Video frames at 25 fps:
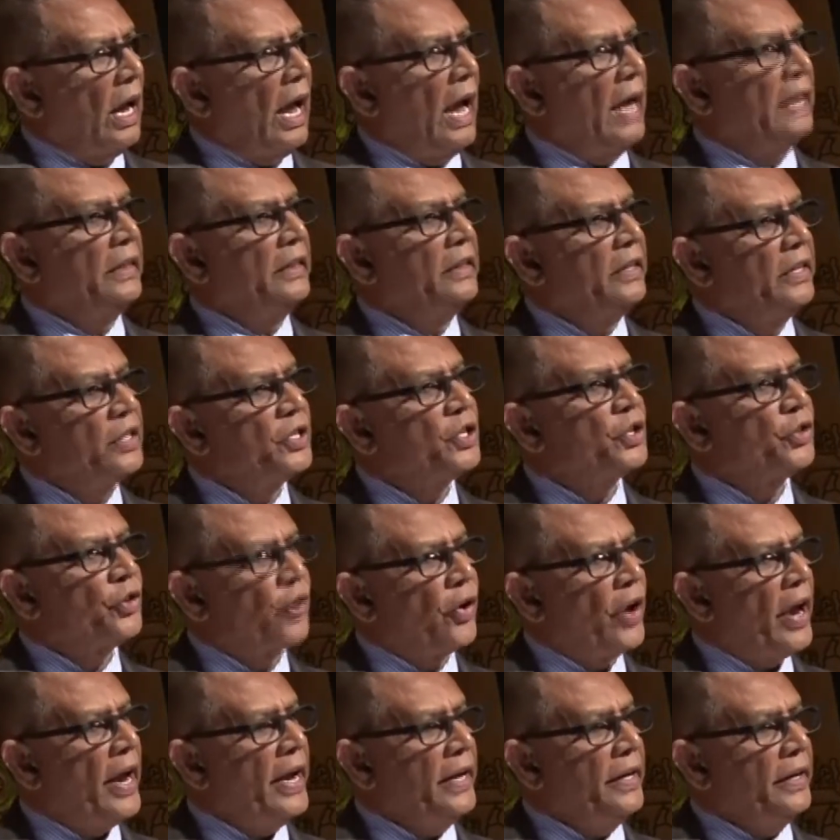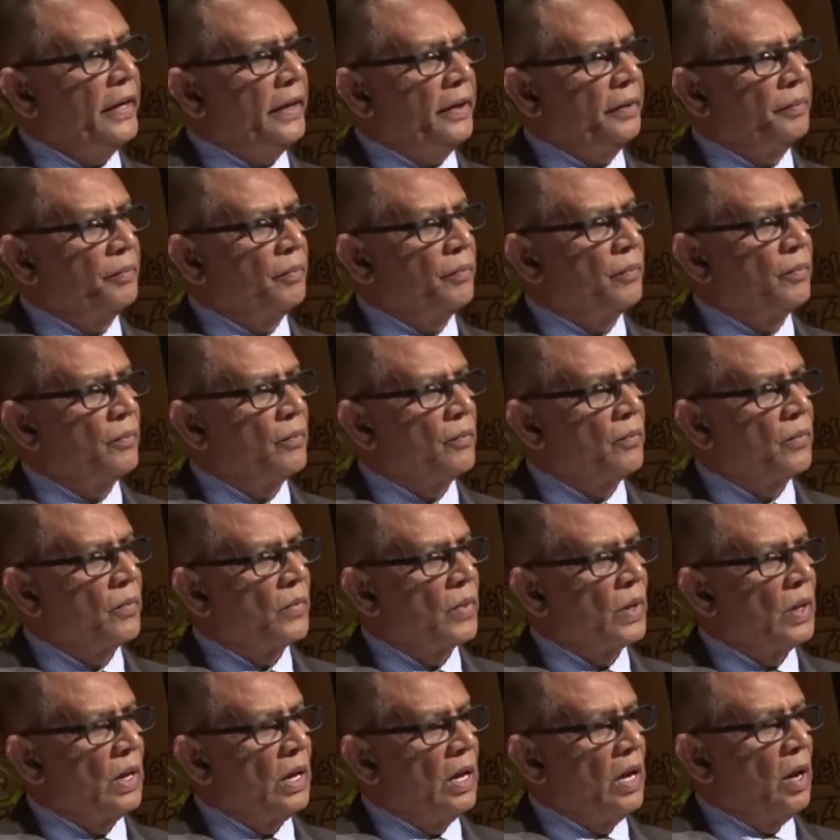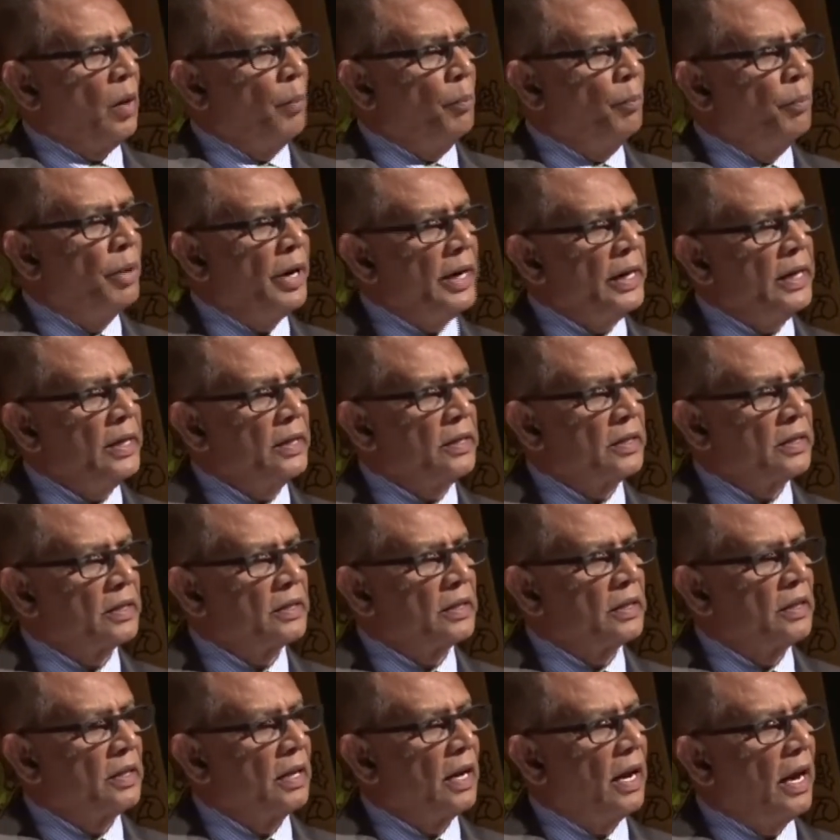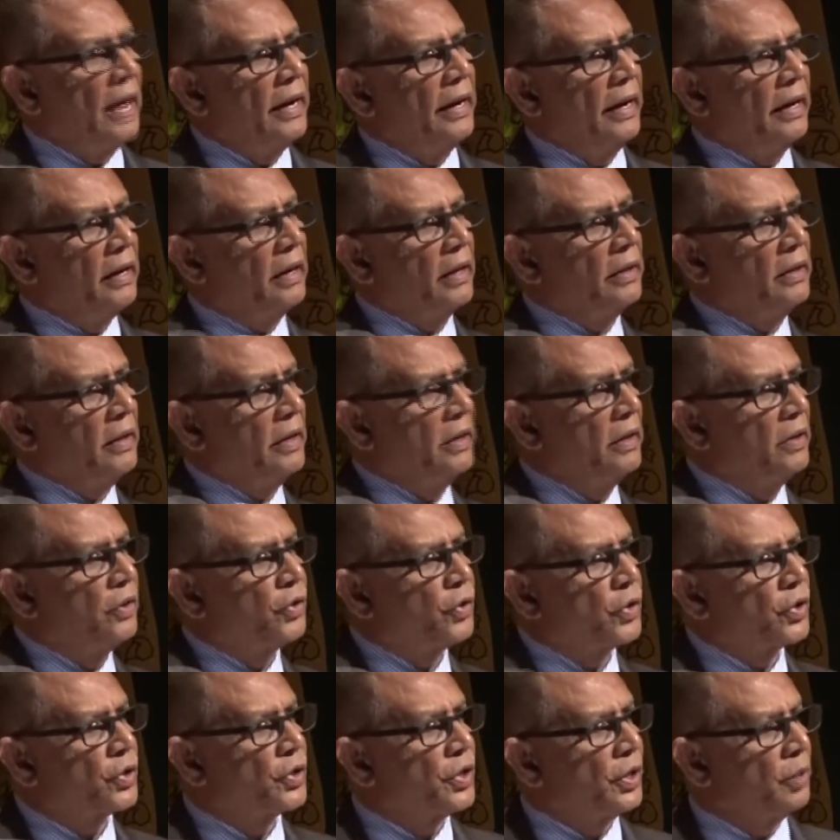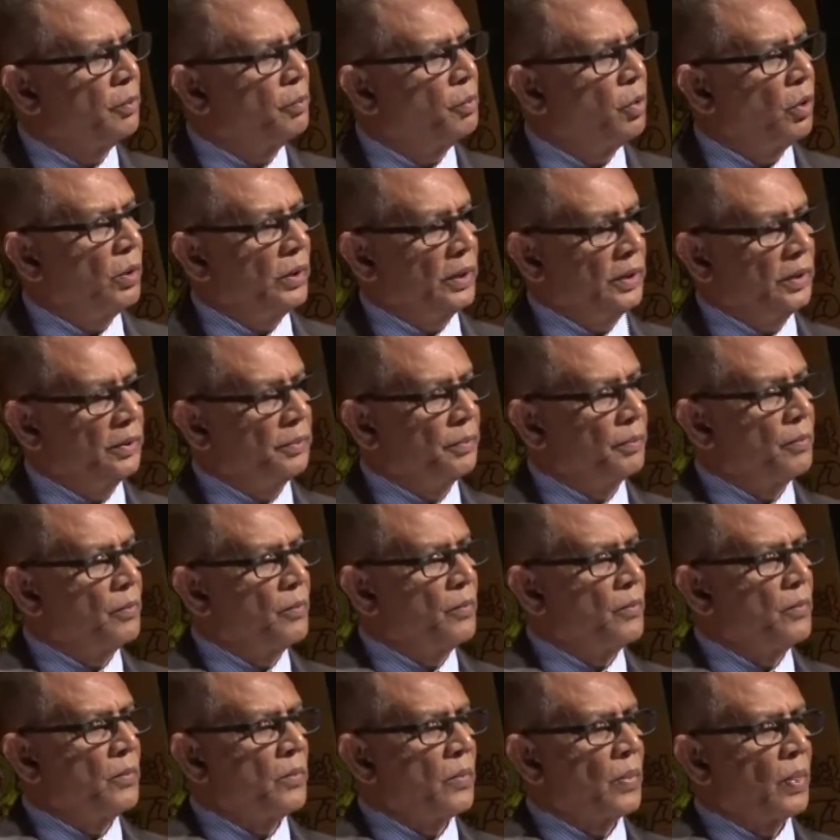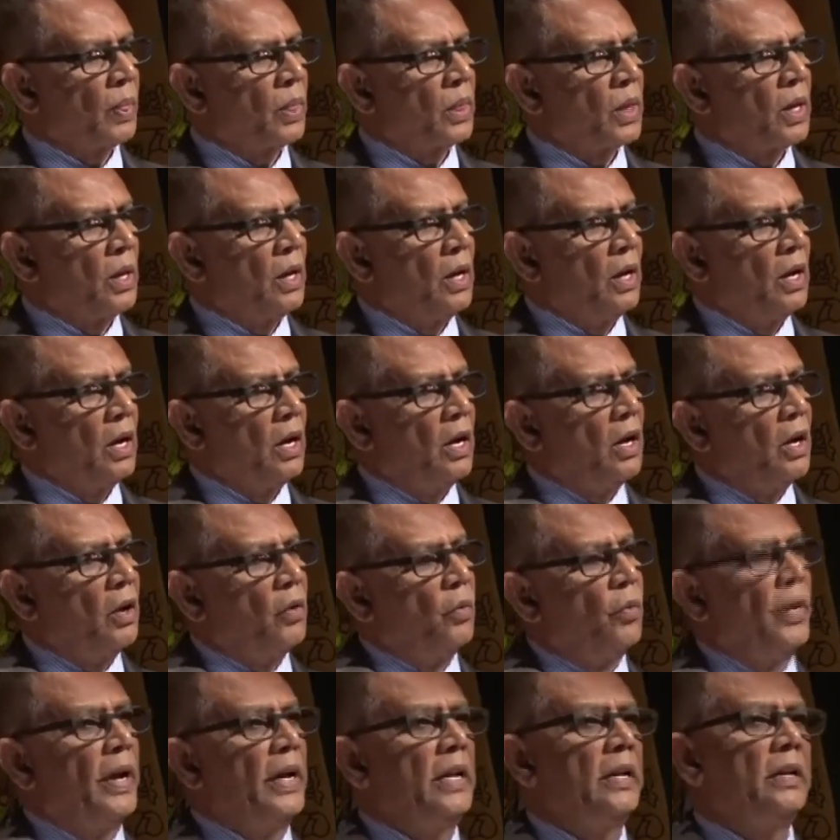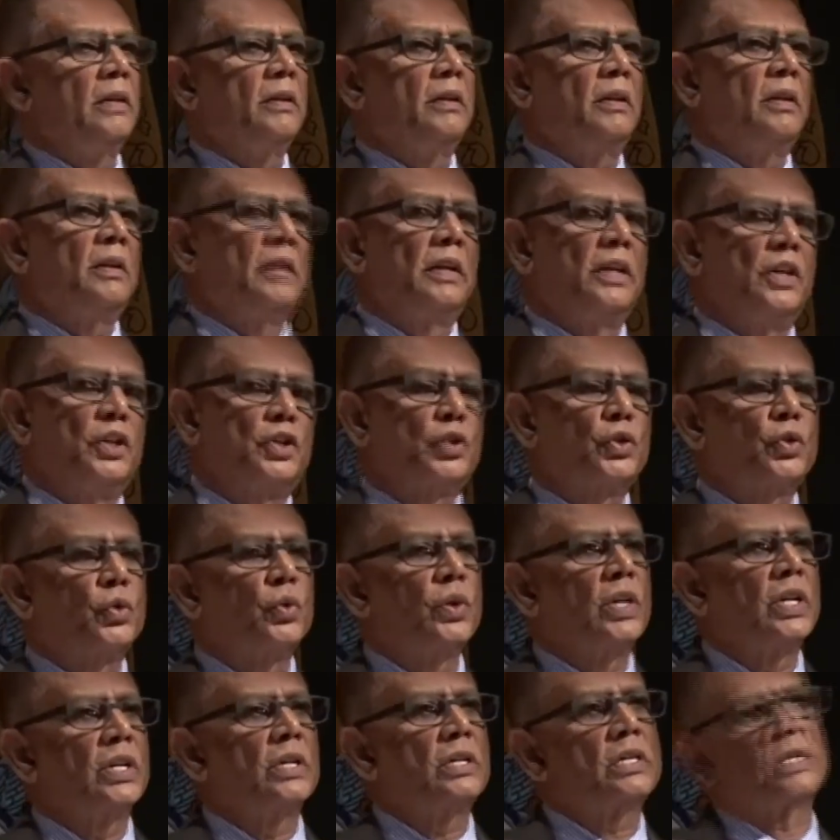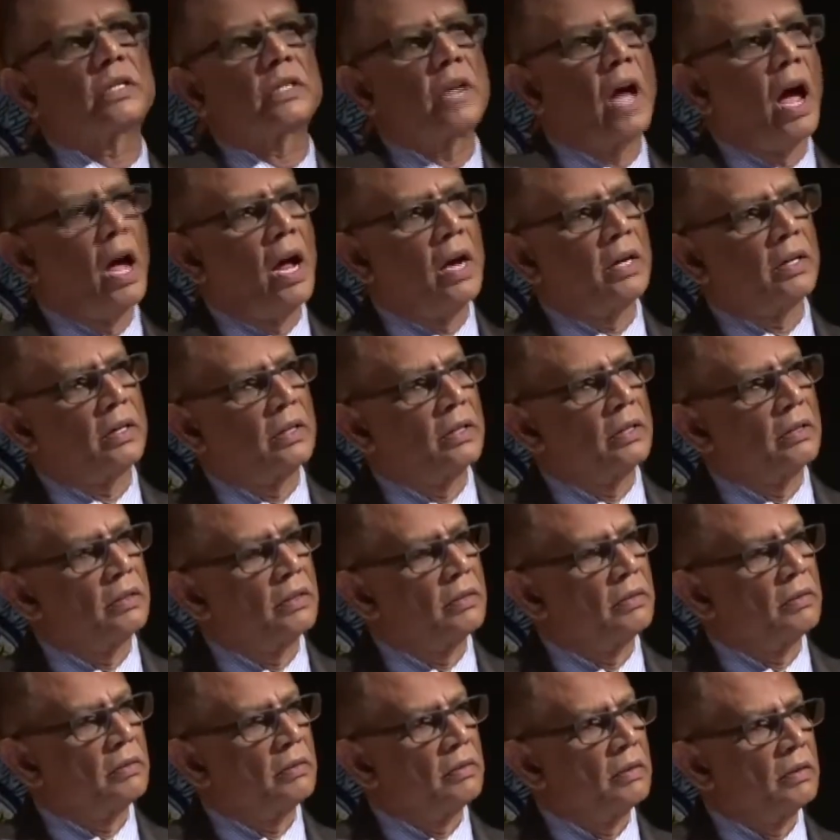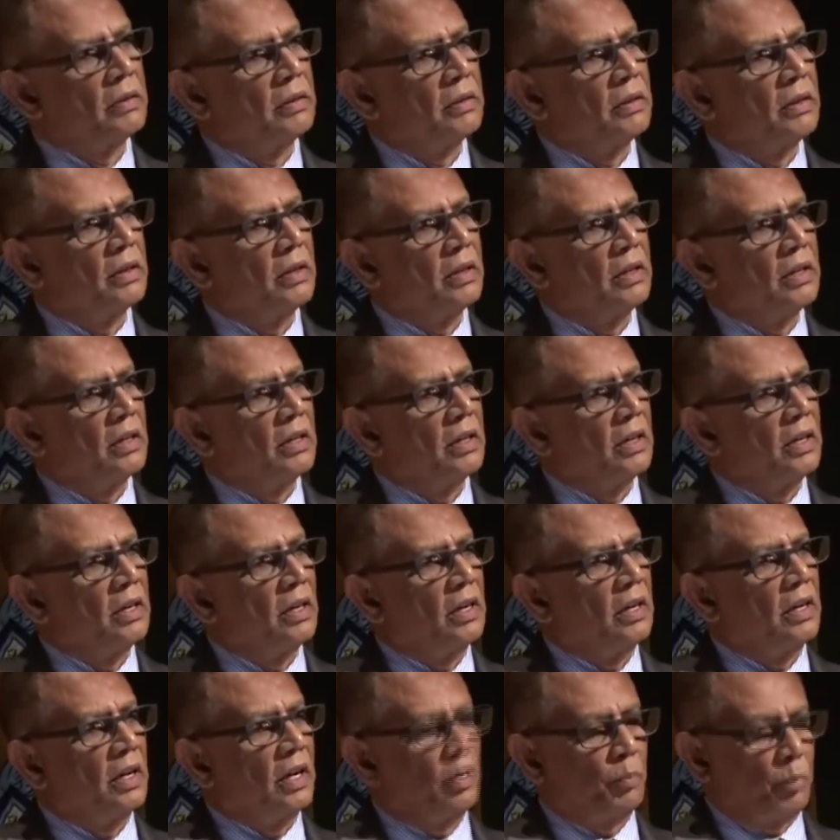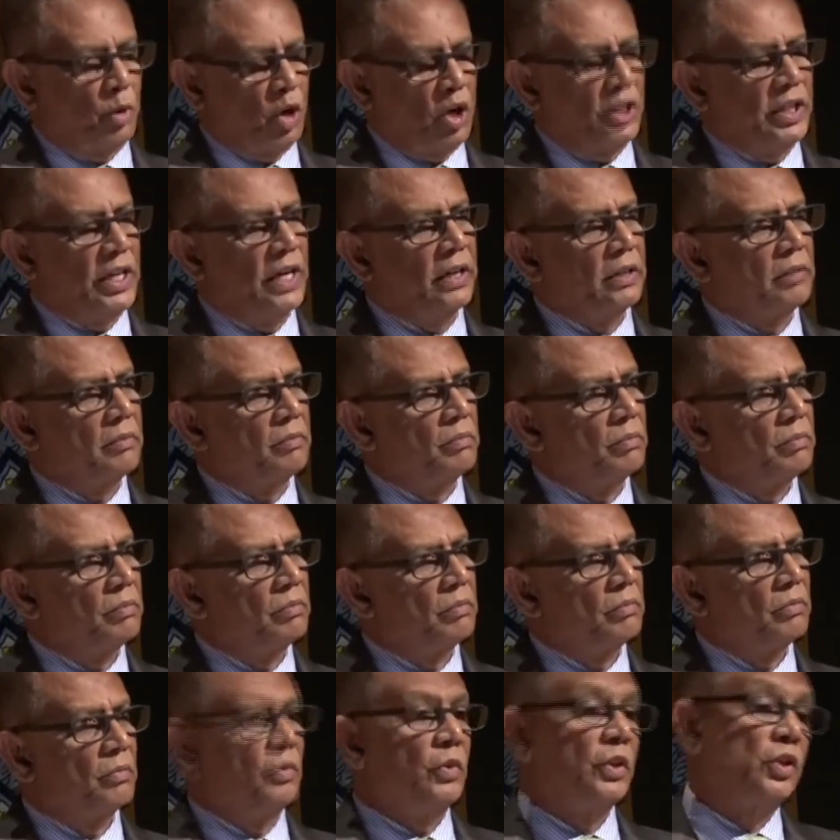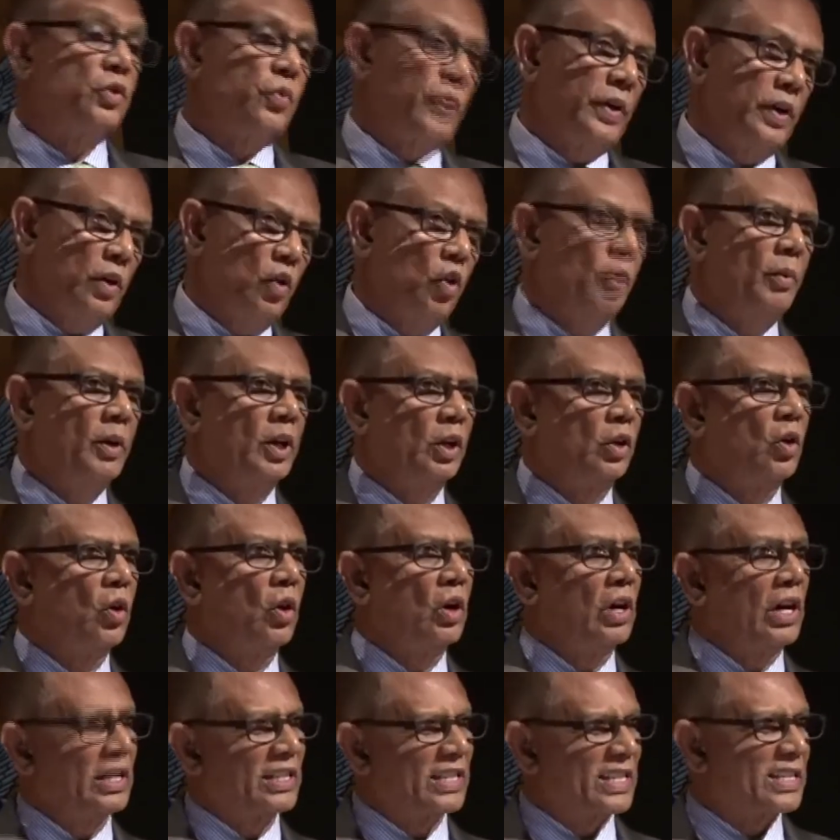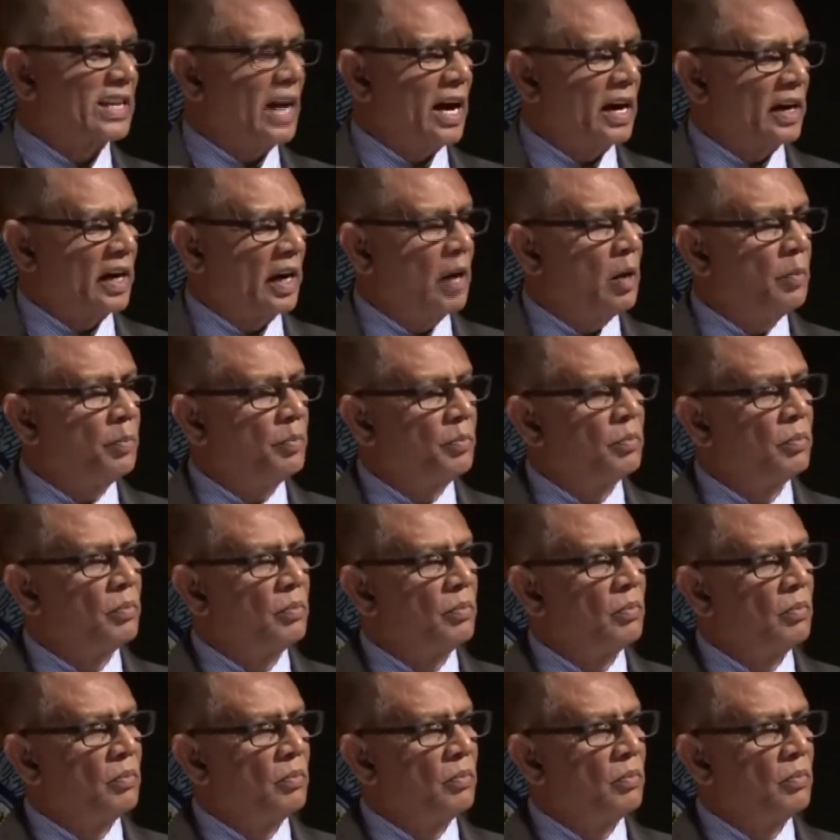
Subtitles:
And this training brings another interesting point. When the students start a project, which we normally call a startup,